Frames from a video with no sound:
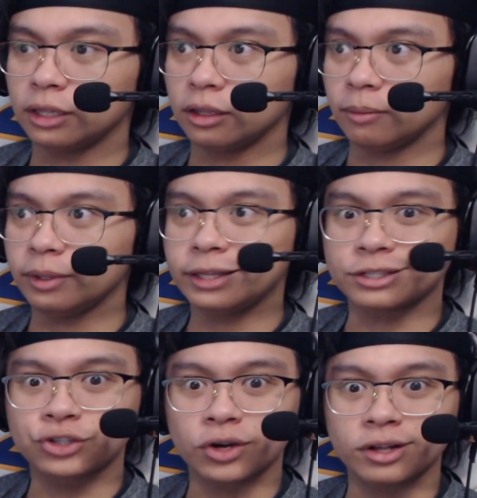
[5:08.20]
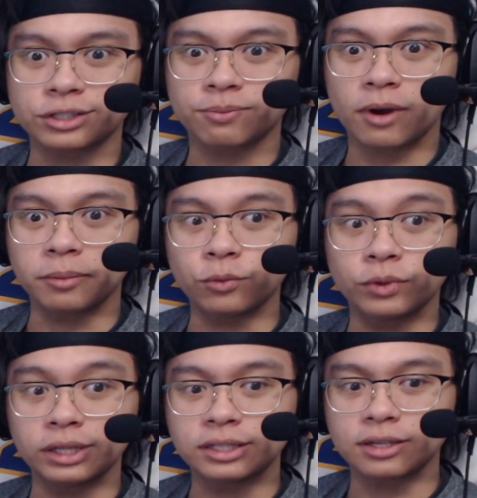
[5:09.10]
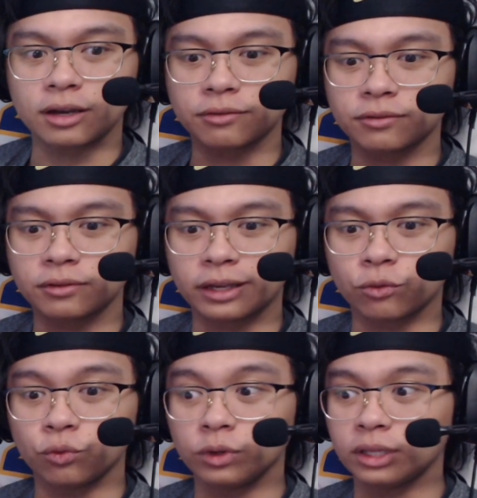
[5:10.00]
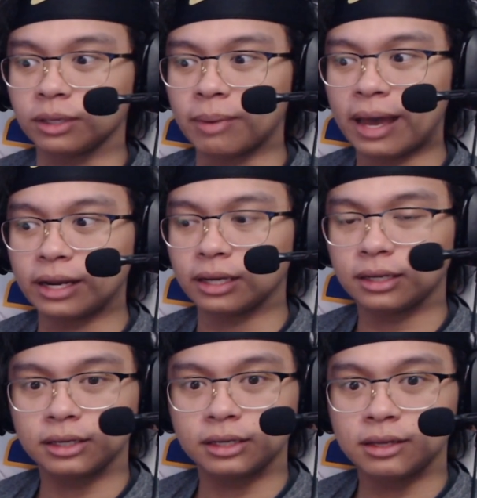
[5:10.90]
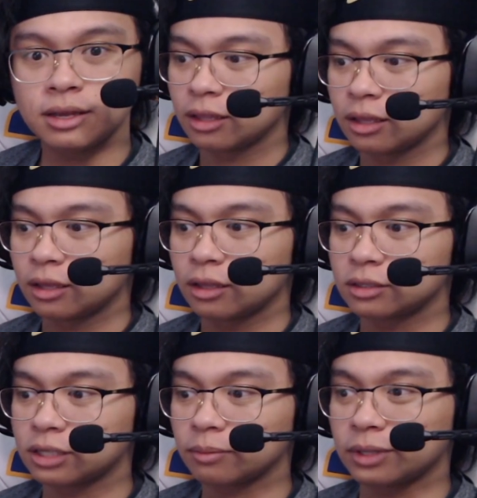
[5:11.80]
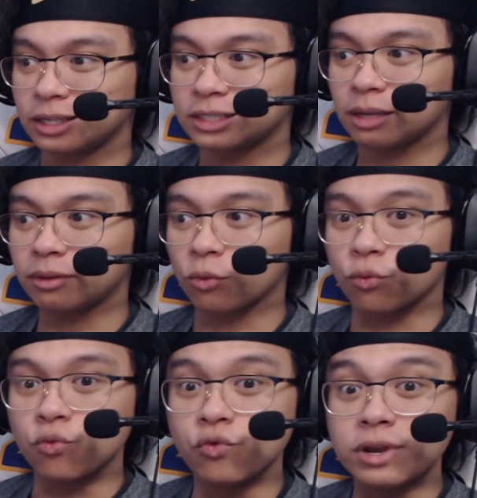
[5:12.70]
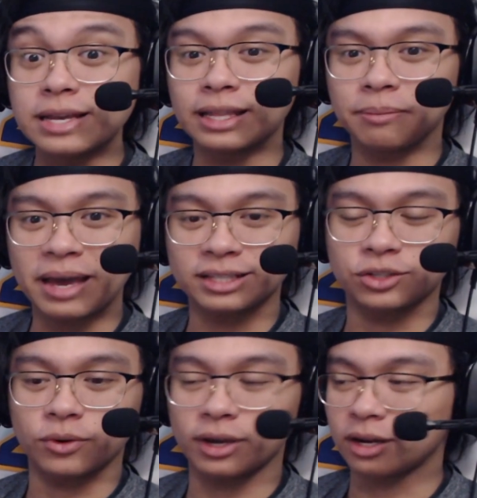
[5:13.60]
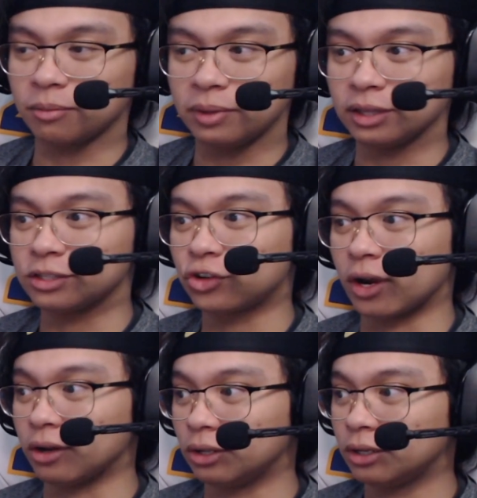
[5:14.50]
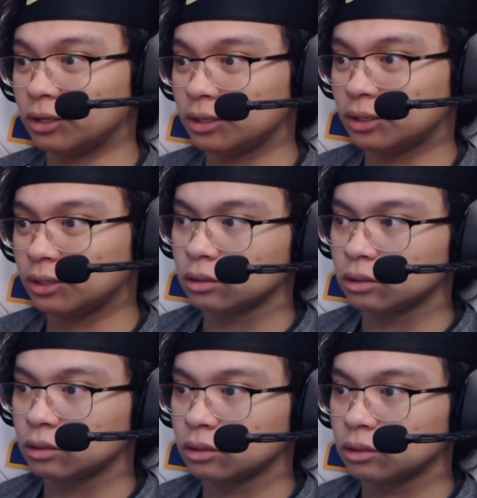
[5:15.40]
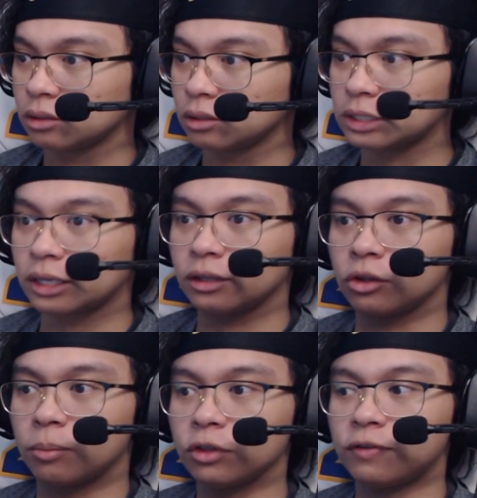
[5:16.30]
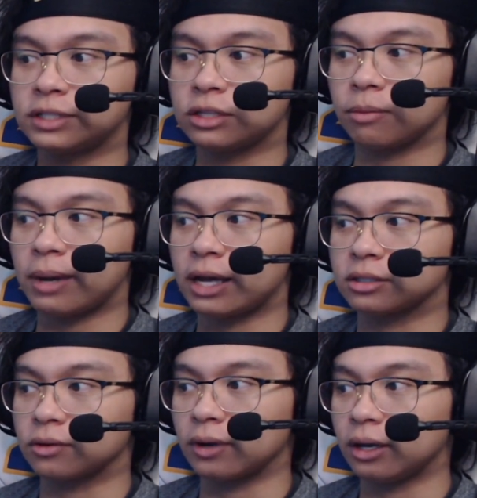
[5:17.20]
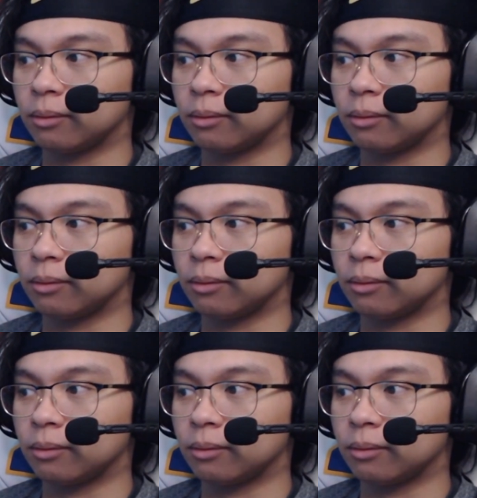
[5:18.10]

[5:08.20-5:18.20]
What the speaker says: Emilia's child is probably really tough. Like, really bad. Something really bad's going on in Emilia's trial. Like, they're both facing their past, right?